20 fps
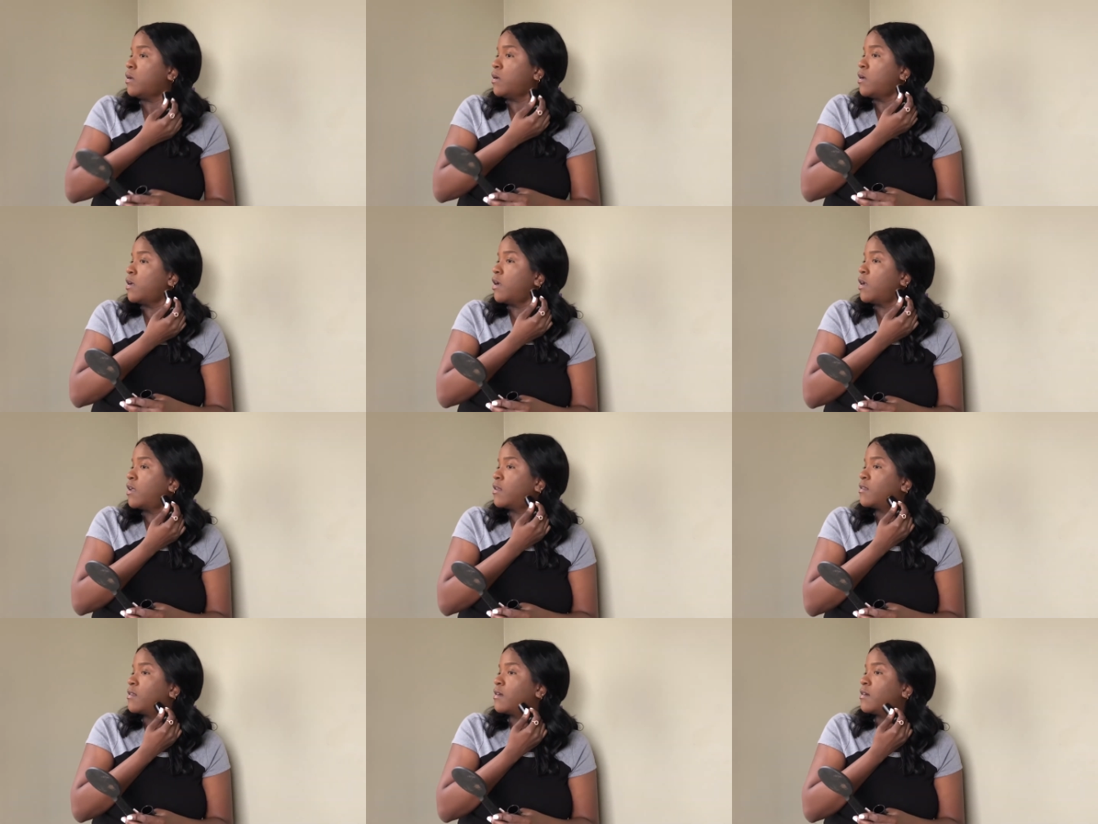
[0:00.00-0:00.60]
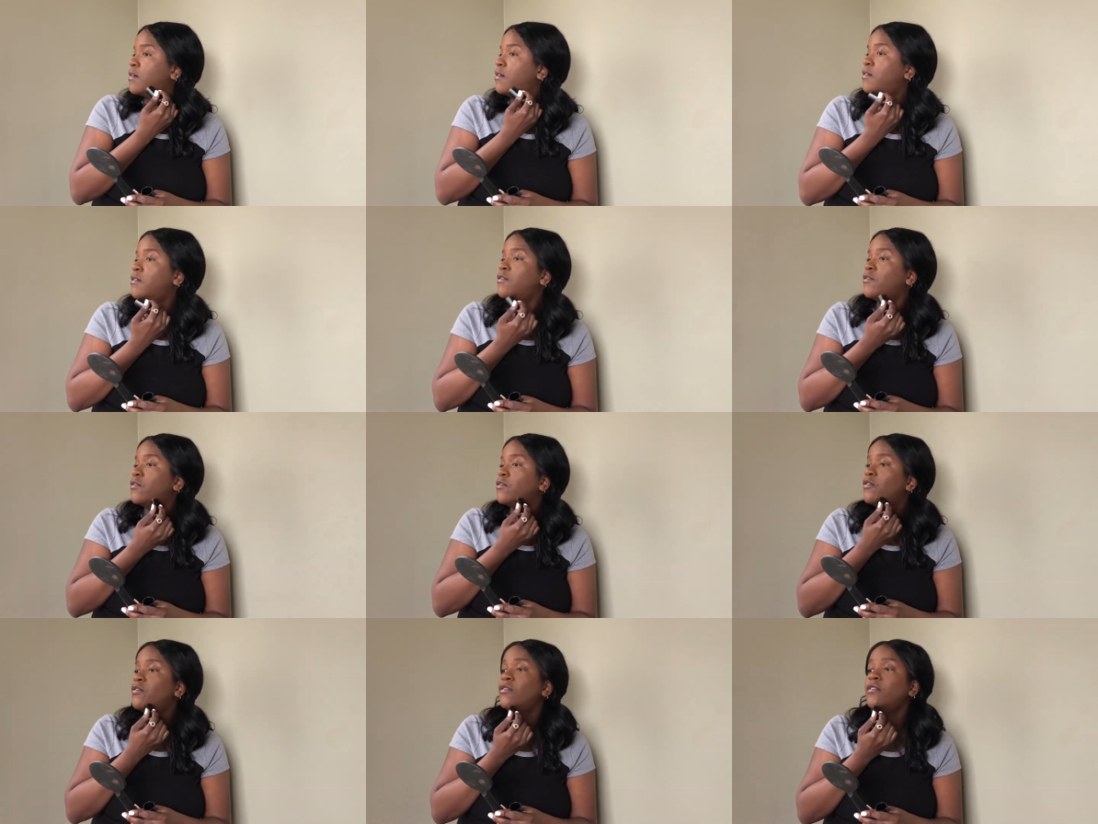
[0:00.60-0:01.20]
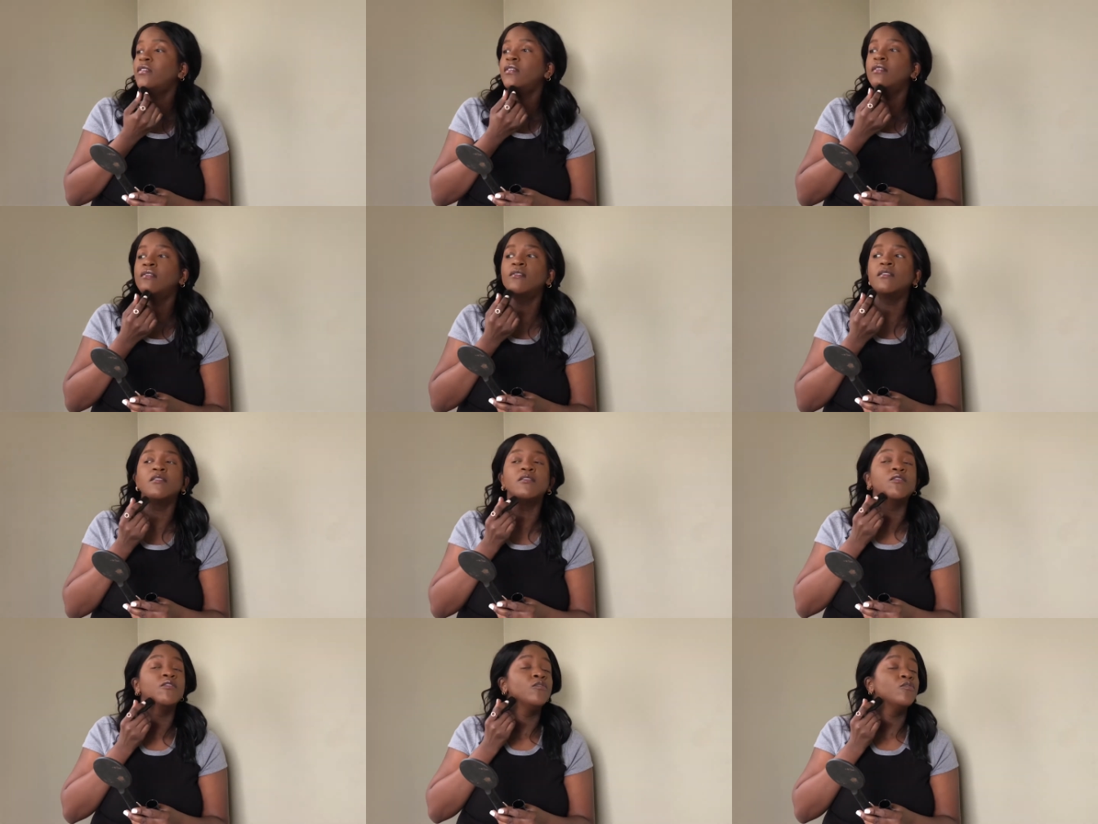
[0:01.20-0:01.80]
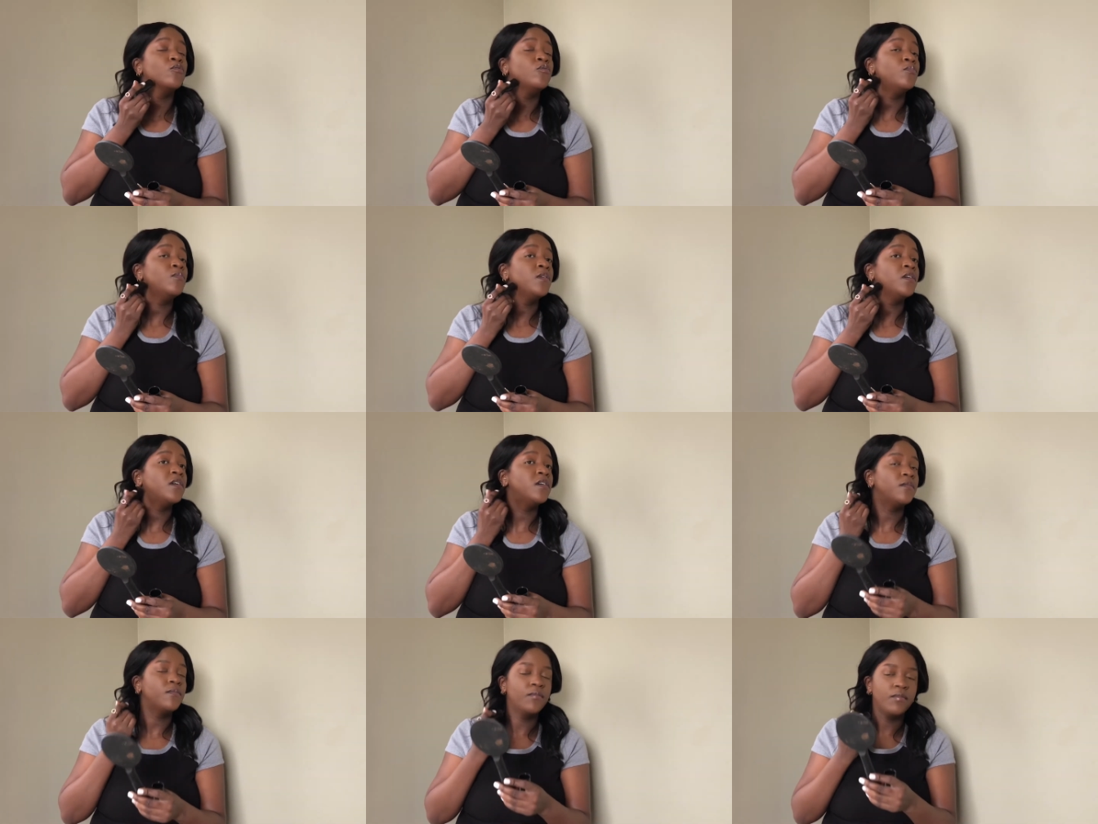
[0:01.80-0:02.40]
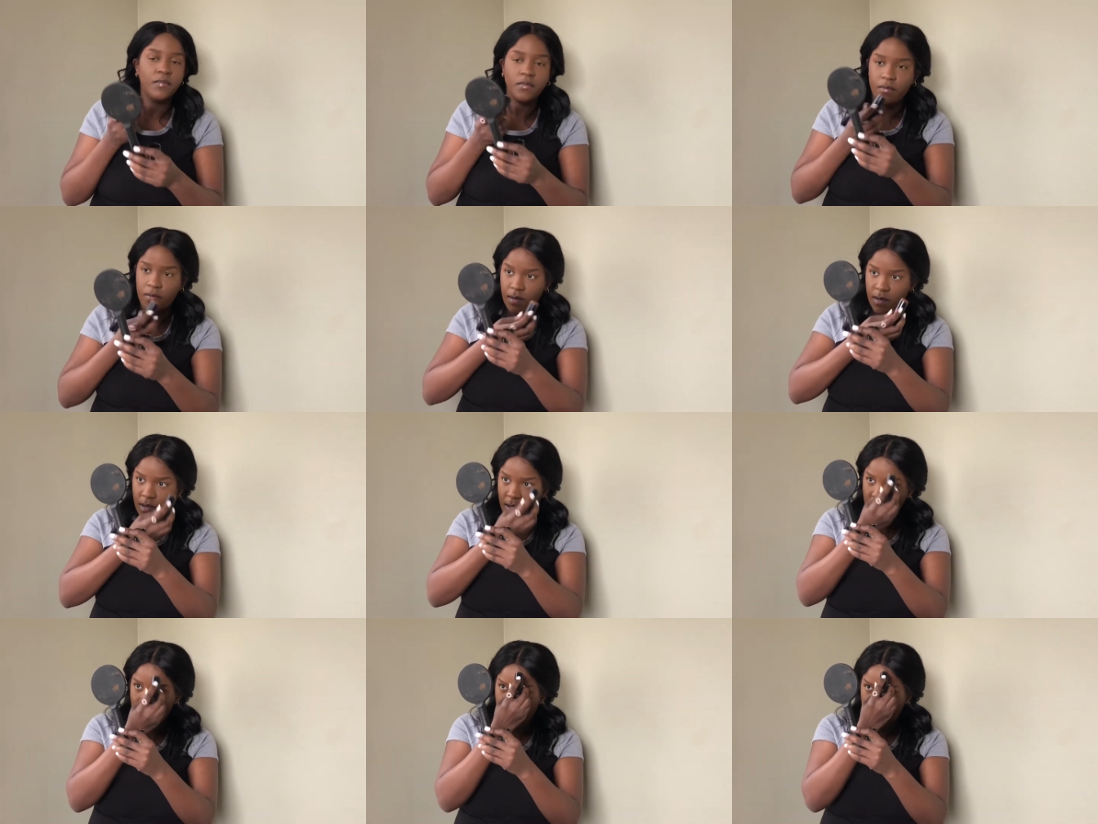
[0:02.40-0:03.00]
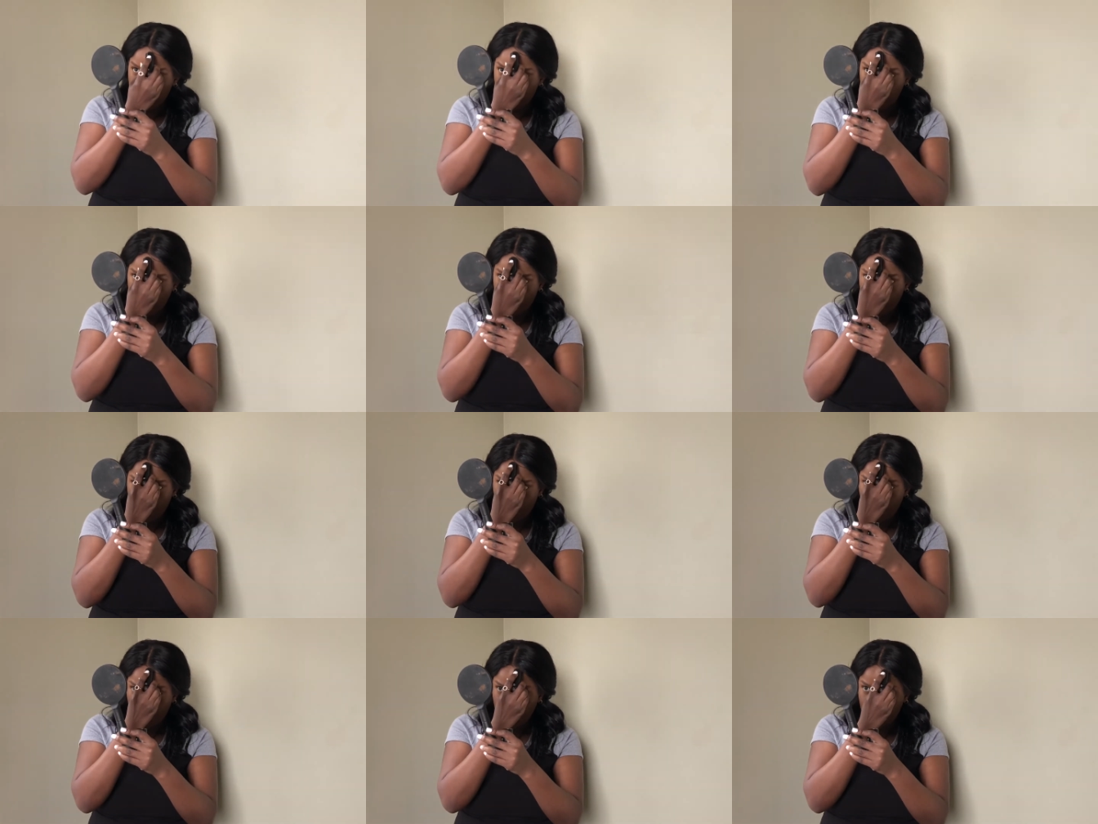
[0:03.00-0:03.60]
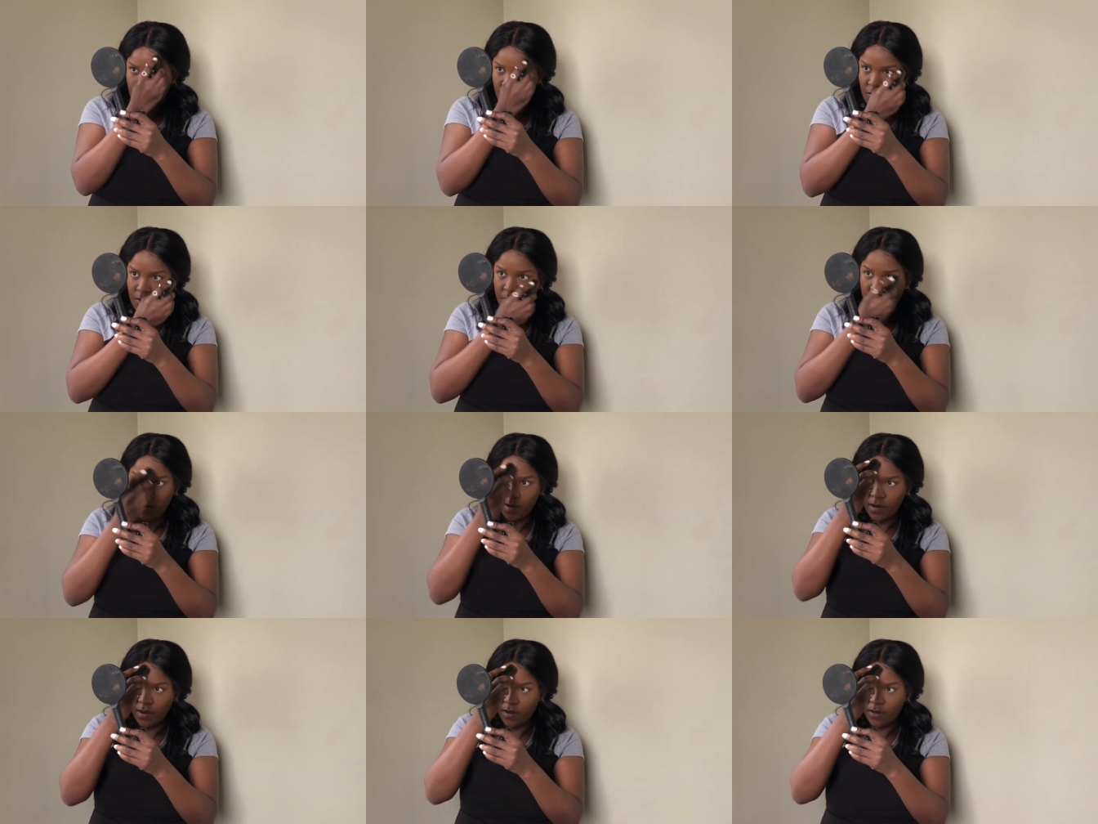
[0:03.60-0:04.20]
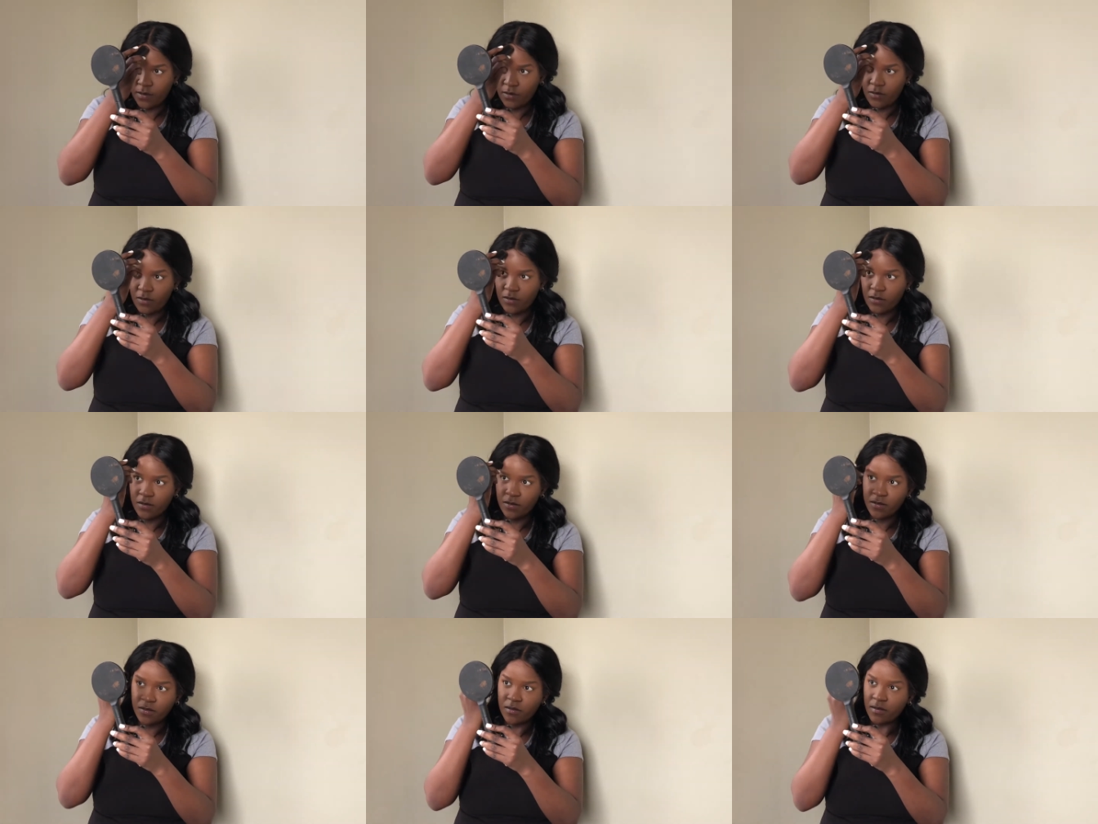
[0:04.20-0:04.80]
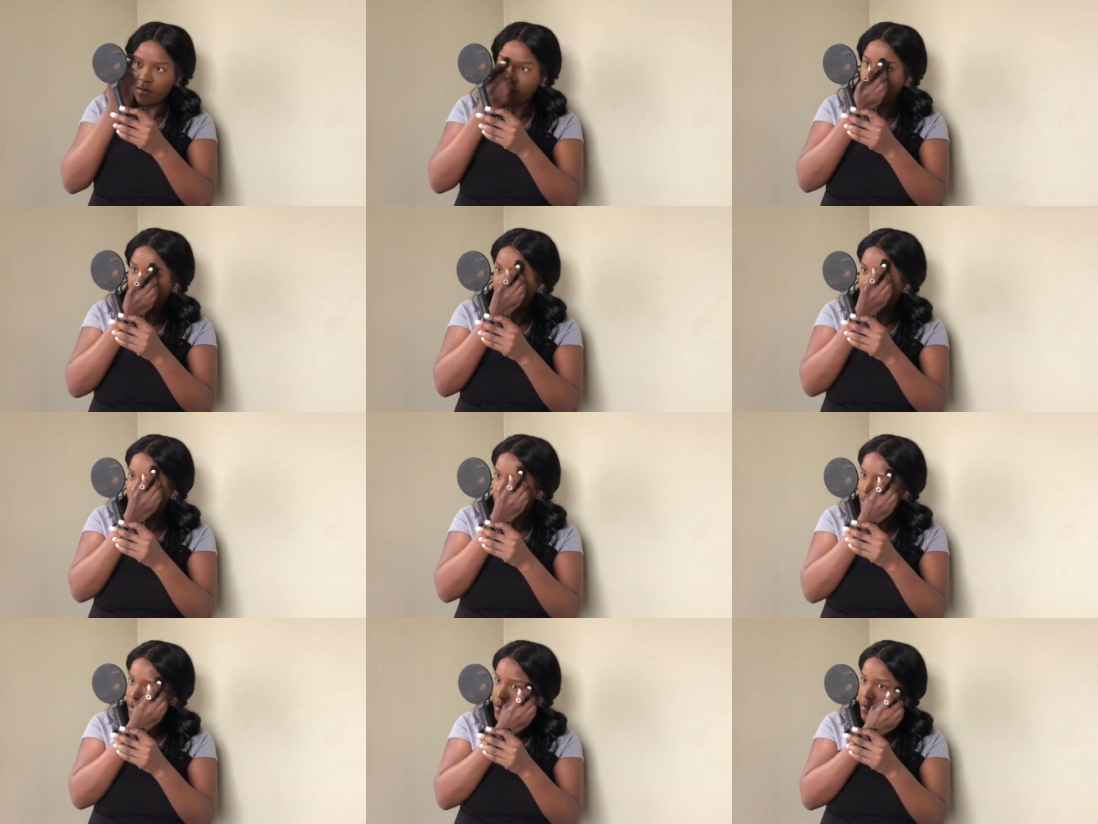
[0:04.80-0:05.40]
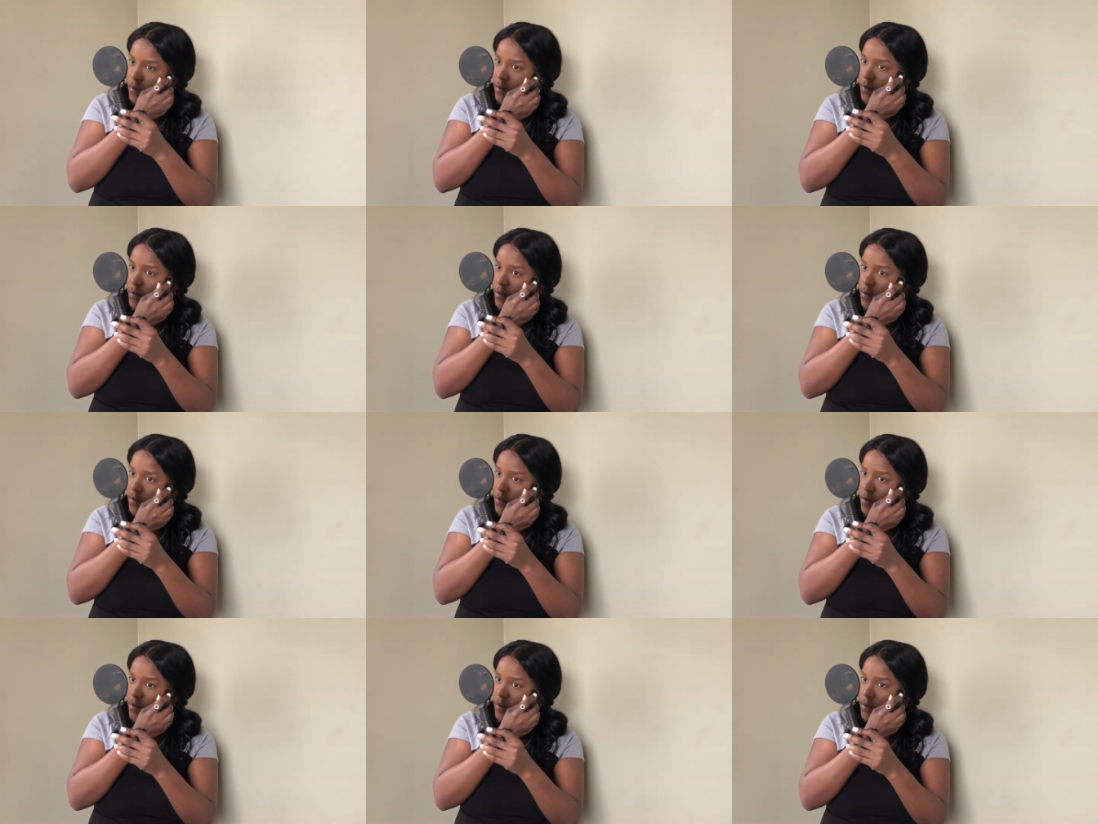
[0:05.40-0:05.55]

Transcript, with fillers: I'm going to take it under the chin a little bit, and then on the forehead, just a little bit.